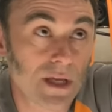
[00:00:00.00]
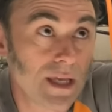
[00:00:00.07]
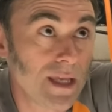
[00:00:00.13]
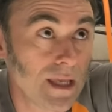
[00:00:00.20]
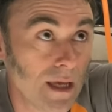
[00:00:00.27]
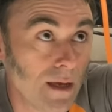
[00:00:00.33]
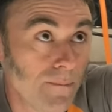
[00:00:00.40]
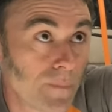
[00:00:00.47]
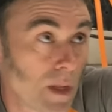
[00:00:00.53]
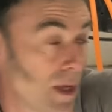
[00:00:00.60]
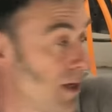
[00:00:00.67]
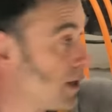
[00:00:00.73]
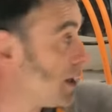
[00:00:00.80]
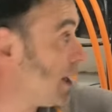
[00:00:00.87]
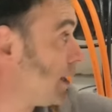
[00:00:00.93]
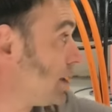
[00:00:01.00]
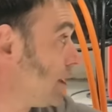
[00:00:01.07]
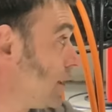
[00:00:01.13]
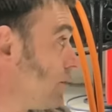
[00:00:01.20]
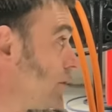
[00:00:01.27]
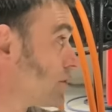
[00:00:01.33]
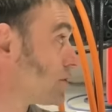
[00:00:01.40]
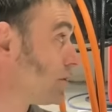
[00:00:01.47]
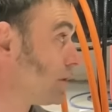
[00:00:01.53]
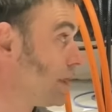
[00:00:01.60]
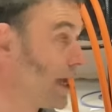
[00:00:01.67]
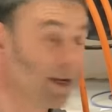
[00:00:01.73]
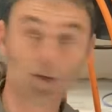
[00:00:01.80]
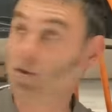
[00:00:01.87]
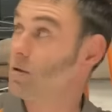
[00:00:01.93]
here and the original
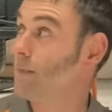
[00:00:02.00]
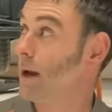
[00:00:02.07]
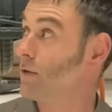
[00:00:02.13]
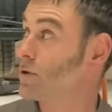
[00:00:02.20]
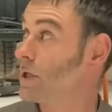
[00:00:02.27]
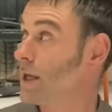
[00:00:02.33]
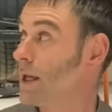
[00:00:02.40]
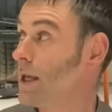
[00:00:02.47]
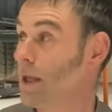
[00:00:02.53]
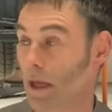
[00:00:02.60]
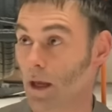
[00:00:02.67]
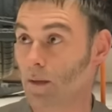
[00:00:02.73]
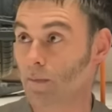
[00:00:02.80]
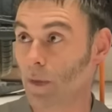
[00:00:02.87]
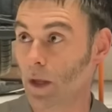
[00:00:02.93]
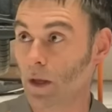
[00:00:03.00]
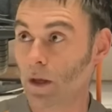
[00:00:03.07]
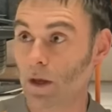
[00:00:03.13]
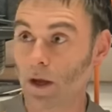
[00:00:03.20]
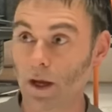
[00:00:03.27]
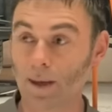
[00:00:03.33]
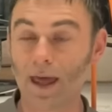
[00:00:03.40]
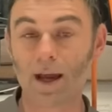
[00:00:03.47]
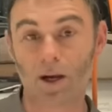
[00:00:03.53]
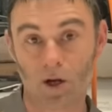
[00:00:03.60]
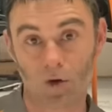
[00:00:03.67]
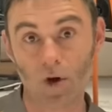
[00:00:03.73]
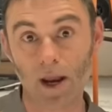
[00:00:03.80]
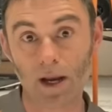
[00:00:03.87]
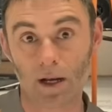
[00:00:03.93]
engine mounts here and that
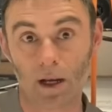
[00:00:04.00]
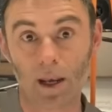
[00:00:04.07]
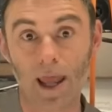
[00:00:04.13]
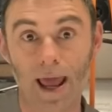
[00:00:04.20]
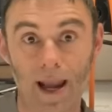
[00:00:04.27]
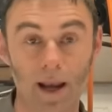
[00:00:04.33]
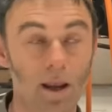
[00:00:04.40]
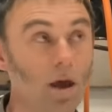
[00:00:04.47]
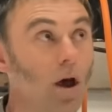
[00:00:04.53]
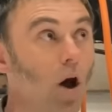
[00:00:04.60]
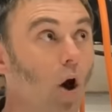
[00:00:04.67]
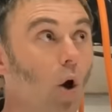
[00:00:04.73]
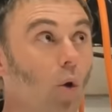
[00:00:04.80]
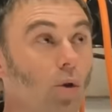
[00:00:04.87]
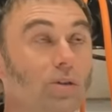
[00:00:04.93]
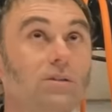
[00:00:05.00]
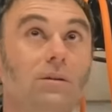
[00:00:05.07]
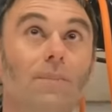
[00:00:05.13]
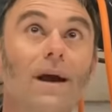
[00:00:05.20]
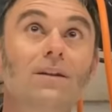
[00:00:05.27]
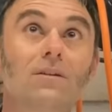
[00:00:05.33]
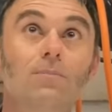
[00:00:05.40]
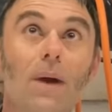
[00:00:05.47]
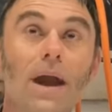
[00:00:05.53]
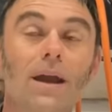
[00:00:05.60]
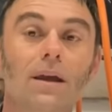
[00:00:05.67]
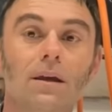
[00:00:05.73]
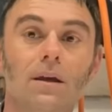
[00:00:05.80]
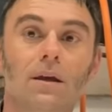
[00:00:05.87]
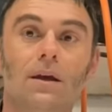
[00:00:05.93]
cradle then holds the battery
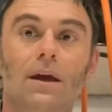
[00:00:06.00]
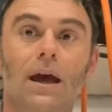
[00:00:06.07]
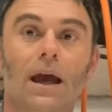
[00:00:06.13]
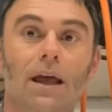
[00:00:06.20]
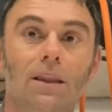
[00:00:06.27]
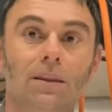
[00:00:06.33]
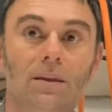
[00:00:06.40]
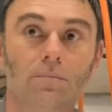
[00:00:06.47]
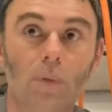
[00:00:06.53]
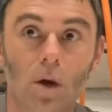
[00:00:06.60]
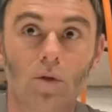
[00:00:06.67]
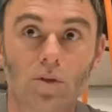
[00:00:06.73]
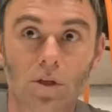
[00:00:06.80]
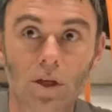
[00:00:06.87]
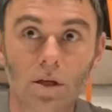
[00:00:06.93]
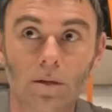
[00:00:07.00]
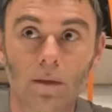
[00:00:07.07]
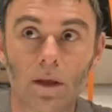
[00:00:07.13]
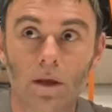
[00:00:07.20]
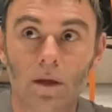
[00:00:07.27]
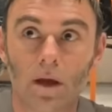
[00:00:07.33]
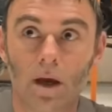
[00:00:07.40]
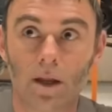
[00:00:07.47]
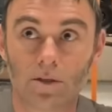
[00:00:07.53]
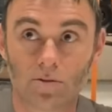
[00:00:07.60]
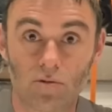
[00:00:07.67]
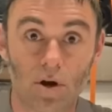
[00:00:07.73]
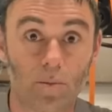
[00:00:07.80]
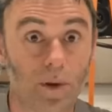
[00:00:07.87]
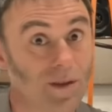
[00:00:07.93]
pack and the motor and it's
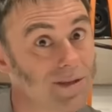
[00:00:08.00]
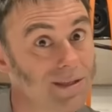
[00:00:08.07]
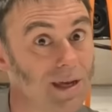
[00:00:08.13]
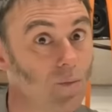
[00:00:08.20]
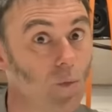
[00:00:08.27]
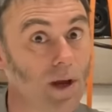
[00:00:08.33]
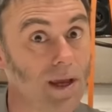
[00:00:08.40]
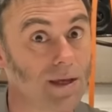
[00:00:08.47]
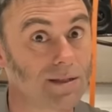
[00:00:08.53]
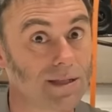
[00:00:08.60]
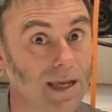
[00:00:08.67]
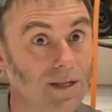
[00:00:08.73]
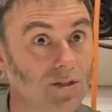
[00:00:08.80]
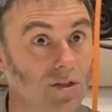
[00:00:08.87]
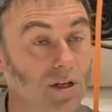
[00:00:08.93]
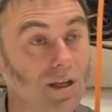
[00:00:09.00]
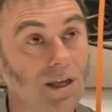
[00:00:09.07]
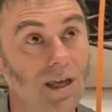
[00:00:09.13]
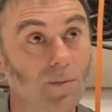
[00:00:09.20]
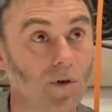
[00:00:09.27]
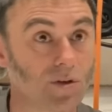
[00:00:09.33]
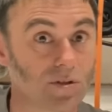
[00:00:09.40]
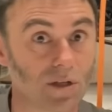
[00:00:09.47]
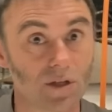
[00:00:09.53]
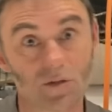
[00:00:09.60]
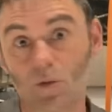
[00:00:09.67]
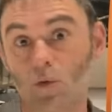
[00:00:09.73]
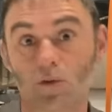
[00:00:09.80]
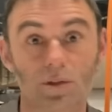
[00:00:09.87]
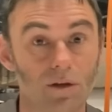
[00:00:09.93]
around about the same weight as the engine and gearbox and
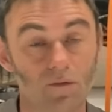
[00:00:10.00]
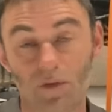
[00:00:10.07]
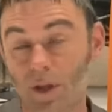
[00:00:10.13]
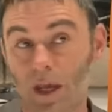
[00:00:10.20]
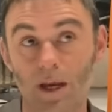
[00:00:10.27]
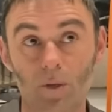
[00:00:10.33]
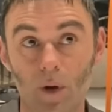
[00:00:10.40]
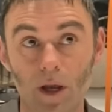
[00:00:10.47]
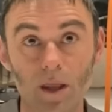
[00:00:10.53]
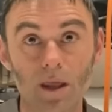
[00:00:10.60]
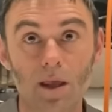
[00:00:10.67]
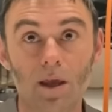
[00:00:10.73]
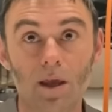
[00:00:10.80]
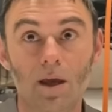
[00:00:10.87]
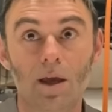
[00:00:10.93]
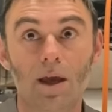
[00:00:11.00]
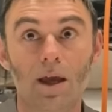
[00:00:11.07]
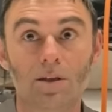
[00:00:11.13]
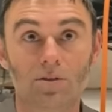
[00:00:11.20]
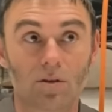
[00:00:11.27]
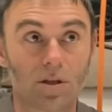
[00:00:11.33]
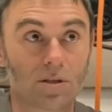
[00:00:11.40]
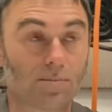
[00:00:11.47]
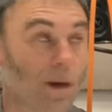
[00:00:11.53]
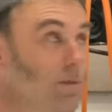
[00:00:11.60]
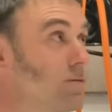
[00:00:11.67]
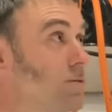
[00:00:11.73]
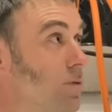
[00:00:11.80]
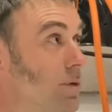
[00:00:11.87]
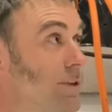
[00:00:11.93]
exhaust and everything anyway uh, so these
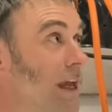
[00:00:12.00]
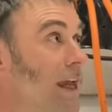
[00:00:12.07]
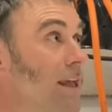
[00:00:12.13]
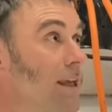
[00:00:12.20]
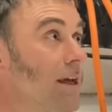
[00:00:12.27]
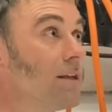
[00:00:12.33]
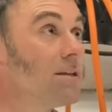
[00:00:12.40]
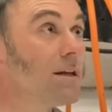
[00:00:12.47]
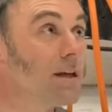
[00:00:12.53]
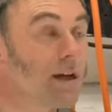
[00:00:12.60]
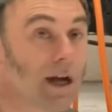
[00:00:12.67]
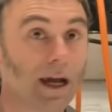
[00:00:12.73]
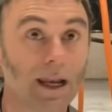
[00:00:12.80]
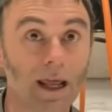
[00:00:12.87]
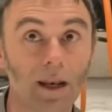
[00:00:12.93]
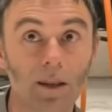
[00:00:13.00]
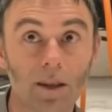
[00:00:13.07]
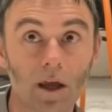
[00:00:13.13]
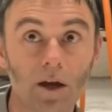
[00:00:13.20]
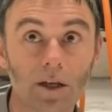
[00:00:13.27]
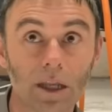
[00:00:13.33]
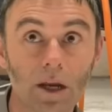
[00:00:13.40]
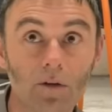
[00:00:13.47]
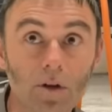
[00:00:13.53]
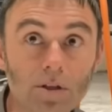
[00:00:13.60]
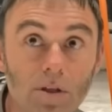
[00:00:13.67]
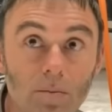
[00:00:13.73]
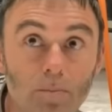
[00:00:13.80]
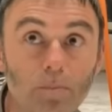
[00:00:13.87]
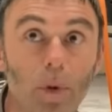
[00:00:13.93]
mounts will take it and then the idea
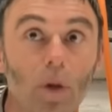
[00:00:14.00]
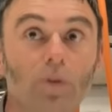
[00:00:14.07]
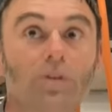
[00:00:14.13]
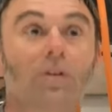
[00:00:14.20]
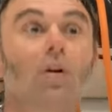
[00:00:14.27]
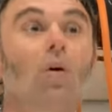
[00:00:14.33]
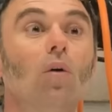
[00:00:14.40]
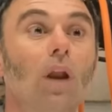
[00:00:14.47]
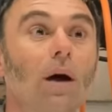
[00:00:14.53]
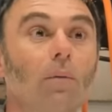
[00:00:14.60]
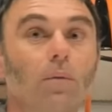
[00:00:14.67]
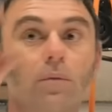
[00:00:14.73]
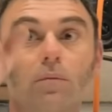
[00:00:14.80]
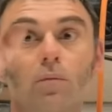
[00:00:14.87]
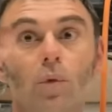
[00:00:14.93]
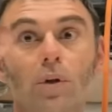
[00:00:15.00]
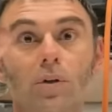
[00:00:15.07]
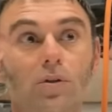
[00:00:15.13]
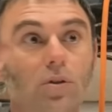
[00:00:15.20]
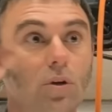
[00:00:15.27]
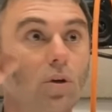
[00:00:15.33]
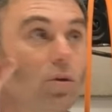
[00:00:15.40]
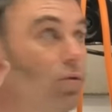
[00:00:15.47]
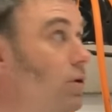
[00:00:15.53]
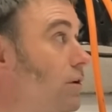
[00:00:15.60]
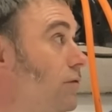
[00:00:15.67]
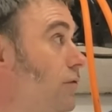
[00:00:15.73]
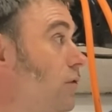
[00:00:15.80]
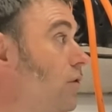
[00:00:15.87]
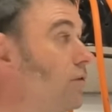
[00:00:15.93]
is you bolt it all up one two three
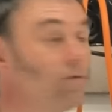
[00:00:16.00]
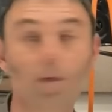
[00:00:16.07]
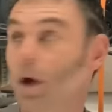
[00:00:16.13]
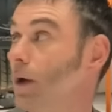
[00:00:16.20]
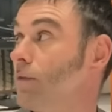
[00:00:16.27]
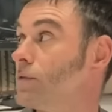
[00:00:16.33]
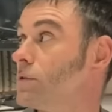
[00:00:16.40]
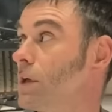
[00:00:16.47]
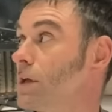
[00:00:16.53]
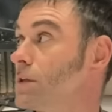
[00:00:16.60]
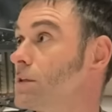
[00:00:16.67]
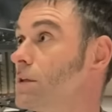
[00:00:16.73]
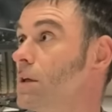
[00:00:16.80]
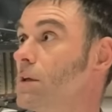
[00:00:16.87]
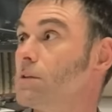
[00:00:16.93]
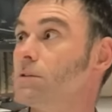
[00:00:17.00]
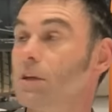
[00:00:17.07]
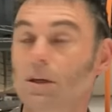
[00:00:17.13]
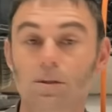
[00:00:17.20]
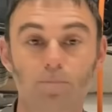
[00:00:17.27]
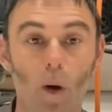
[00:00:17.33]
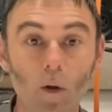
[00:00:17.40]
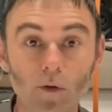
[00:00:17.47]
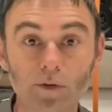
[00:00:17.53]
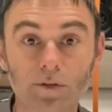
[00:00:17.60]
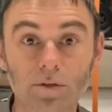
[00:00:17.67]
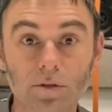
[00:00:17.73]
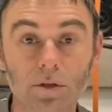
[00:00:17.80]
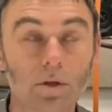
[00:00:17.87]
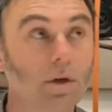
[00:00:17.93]
four five six six
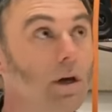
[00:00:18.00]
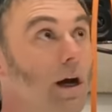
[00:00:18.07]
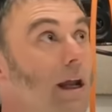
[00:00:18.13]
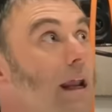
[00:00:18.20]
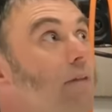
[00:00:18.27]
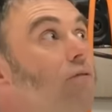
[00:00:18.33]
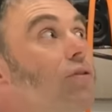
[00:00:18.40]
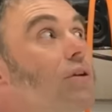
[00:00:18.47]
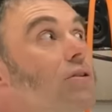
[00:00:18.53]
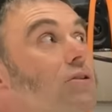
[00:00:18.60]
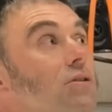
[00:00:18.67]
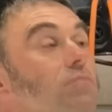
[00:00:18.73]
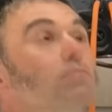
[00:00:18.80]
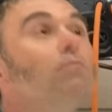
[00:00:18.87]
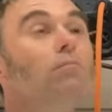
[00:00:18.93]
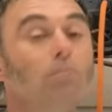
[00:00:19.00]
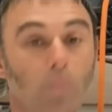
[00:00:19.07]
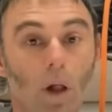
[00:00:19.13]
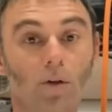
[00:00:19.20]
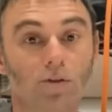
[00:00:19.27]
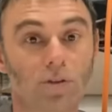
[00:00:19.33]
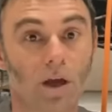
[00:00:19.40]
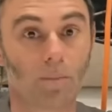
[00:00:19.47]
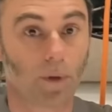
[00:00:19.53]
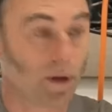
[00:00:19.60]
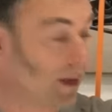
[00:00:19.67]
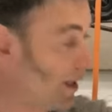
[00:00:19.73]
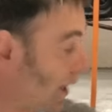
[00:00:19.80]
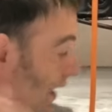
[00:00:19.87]
bolts and everything just bolts up and